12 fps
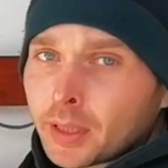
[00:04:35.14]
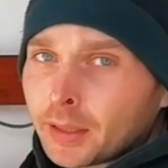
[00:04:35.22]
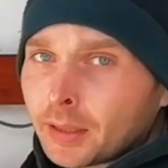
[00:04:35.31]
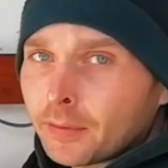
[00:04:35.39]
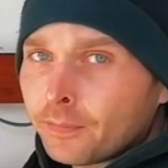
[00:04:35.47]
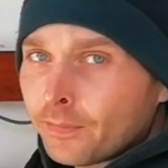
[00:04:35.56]
one day
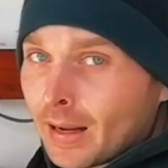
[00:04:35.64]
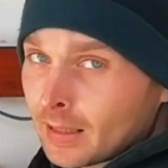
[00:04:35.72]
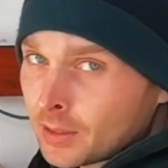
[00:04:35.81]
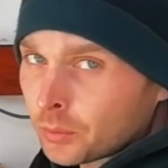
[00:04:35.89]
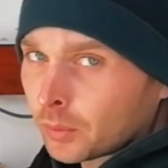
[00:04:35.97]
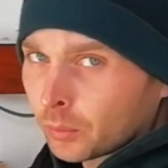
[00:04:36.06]
that the
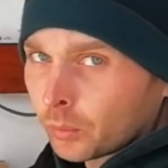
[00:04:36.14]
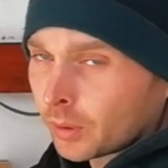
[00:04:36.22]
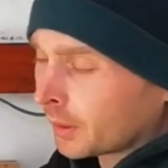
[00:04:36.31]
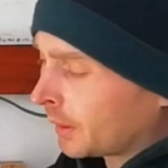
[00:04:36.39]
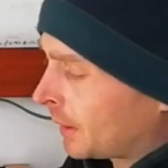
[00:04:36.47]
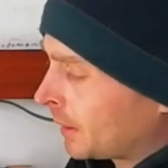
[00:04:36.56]
fans weren't
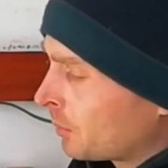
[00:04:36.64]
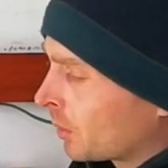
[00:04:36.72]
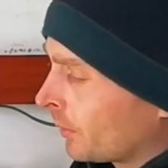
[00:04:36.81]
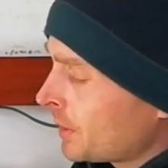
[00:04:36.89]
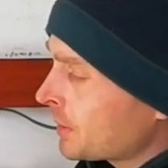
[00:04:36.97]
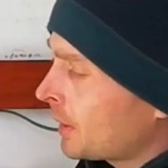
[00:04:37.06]
working
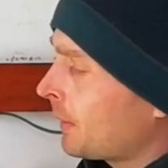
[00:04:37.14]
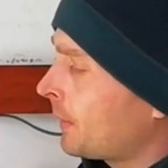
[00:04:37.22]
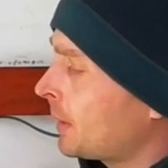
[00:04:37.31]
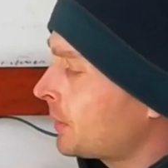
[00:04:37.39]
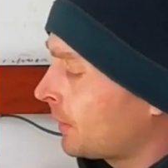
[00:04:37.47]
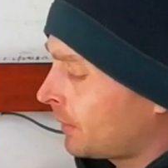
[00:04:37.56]
anymore. Inside
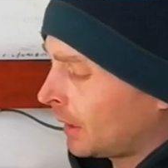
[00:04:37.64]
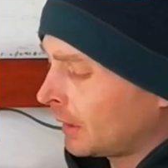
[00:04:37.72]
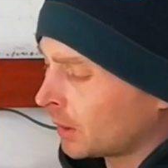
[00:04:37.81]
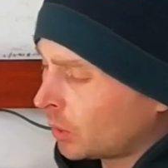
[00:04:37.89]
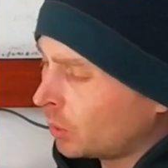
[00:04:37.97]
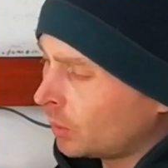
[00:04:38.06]
these, they've got
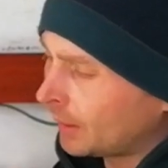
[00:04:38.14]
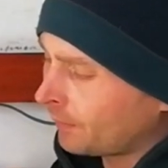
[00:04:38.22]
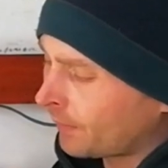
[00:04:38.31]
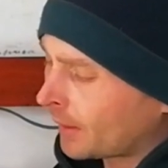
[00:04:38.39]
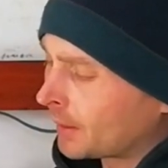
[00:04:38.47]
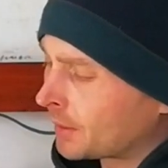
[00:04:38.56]
little cooling
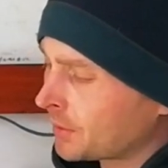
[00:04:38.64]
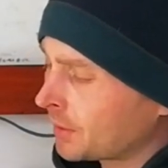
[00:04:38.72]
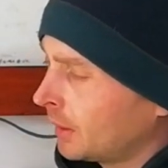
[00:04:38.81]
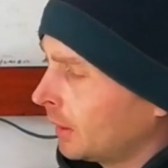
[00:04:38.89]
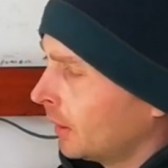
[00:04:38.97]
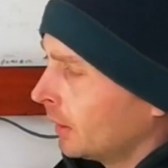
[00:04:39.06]
fans
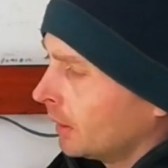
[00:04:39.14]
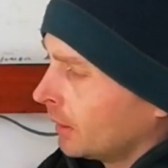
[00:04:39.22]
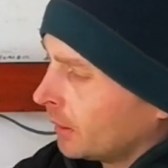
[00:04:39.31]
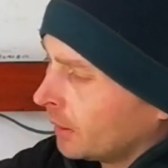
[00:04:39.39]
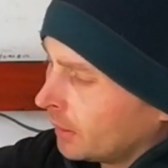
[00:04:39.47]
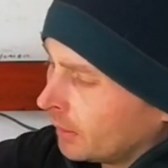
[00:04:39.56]

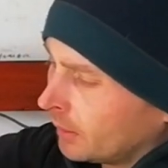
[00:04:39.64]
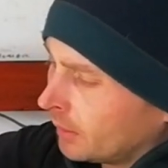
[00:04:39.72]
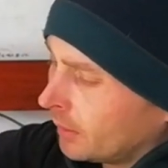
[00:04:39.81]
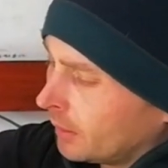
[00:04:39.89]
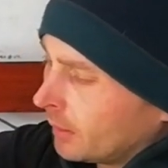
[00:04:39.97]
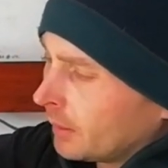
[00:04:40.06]

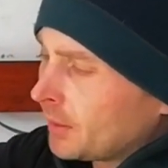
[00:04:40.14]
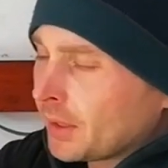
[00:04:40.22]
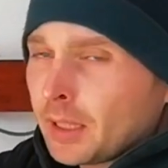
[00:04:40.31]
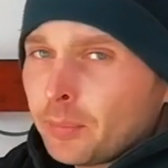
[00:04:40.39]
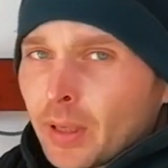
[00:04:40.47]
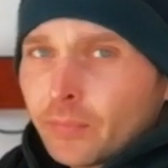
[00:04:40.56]
to
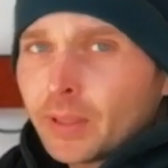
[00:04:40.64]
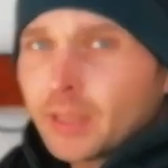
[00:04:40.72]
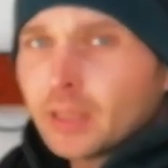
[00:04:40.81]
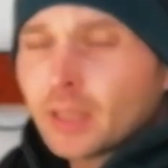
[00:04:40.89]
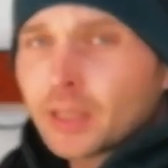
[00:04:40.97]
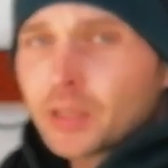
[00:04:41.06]
keep
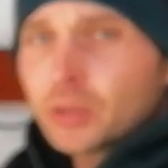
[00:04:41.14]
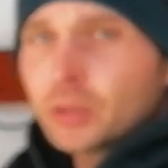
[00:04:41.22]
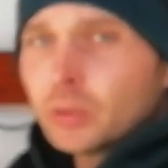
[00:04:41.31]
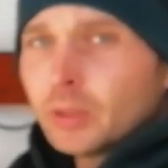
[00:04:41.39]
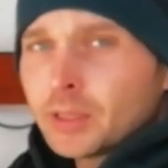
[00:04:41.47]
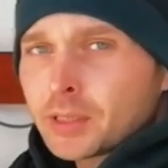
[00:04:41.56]
everything nice and
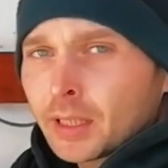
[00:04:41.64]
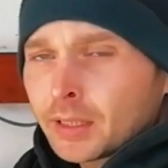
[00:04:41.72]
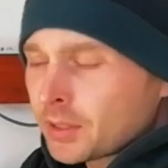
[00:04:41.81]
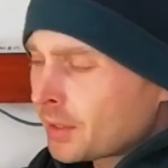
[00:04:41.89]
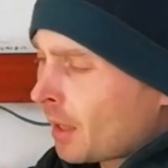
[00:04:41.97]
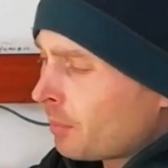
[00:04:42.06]
cool inside
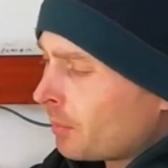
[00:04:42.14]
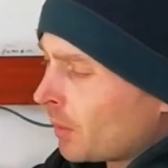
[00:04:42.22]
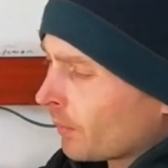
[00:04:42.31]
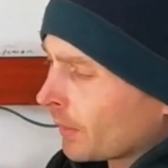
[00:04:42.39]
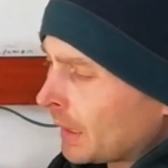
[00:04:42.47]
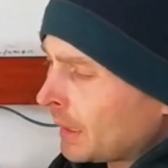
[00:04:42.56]
and stop them
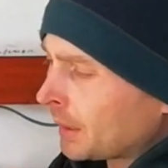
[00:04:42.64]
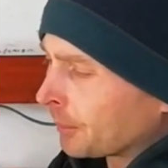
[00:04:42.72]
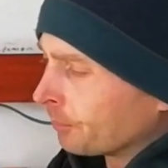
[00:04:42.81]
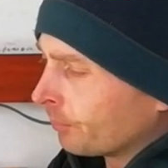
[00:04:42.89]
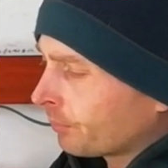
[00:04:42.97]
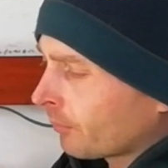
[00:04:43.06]

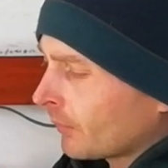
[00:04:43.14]
overheating.